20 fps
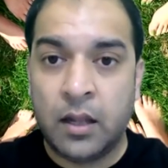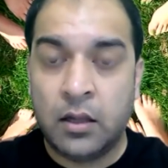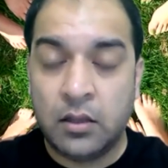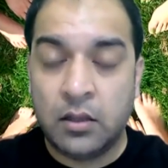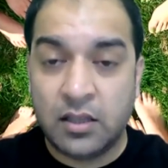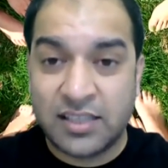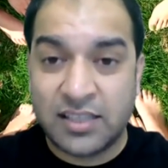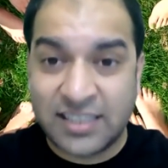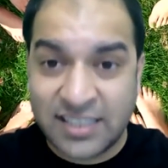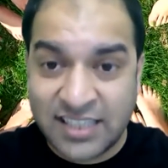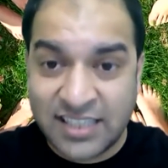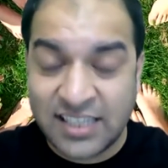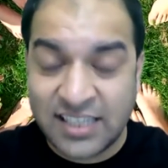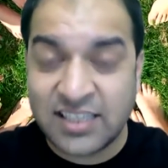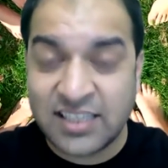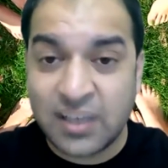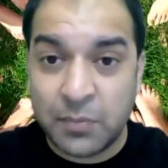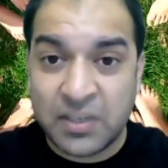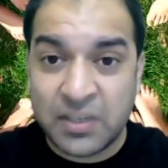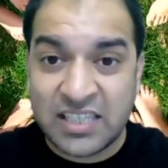The
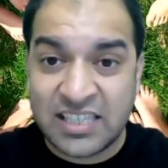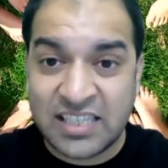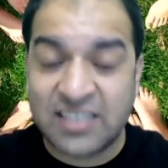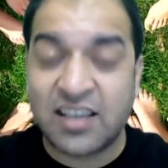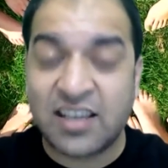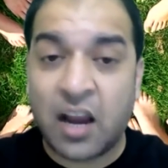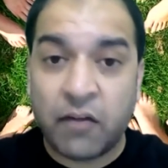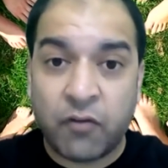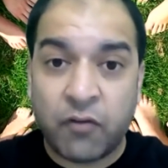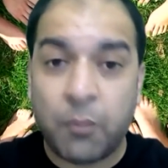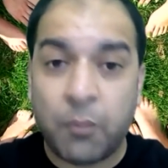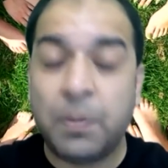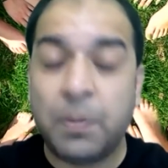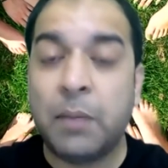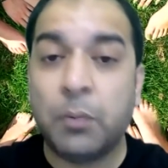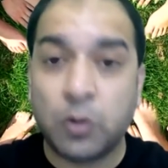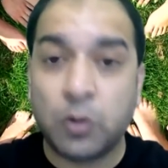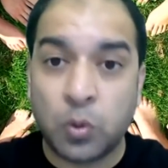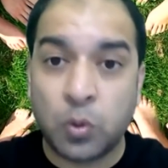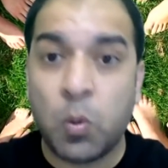system is designed for
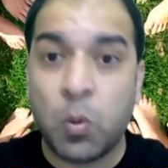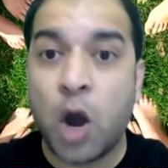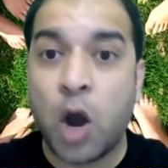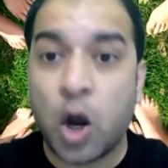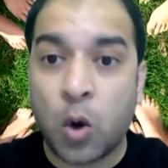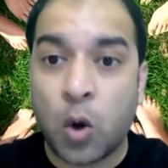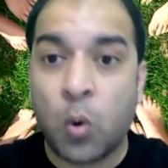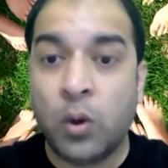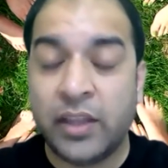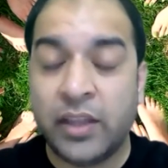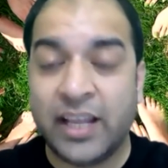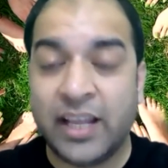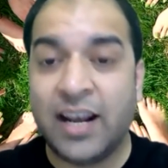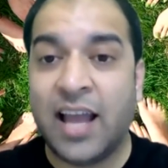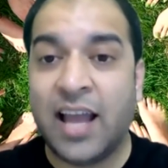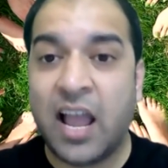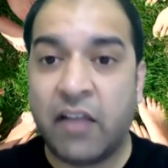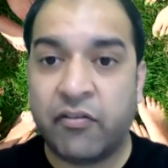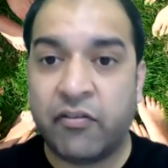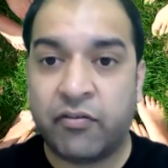people to work all their
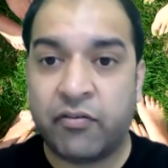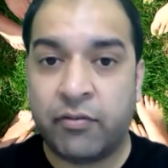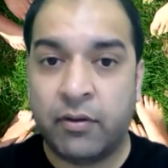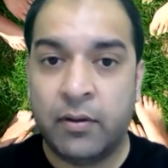life.